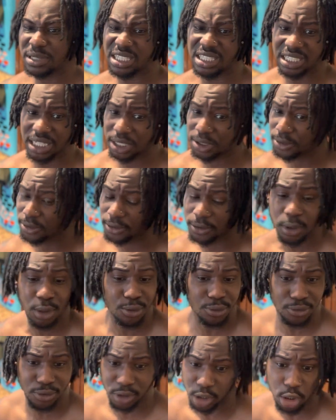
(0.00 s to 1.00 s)
same flow
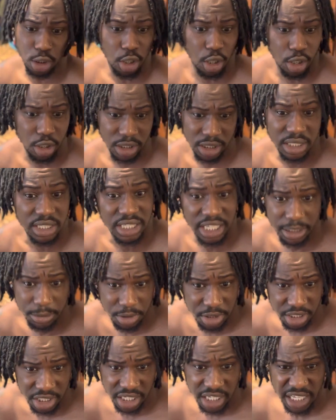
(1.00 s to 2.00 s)
for the longest type
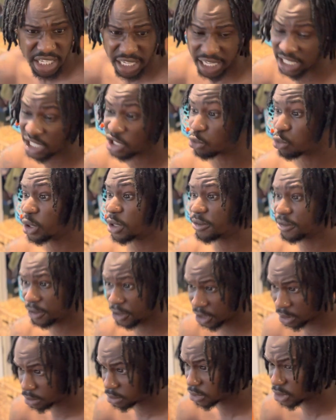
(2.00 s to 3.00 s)
shit, and it worked for
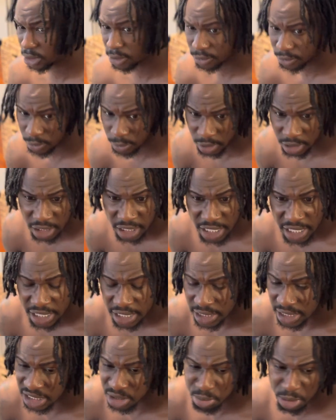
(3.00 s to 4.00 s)
him, bro. You feel me?
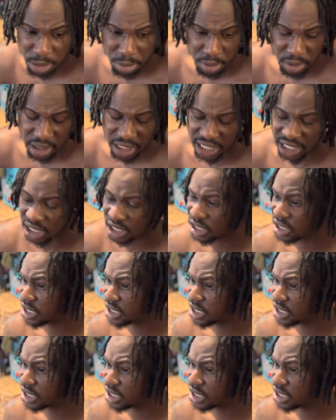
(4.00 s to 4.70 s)
There's people like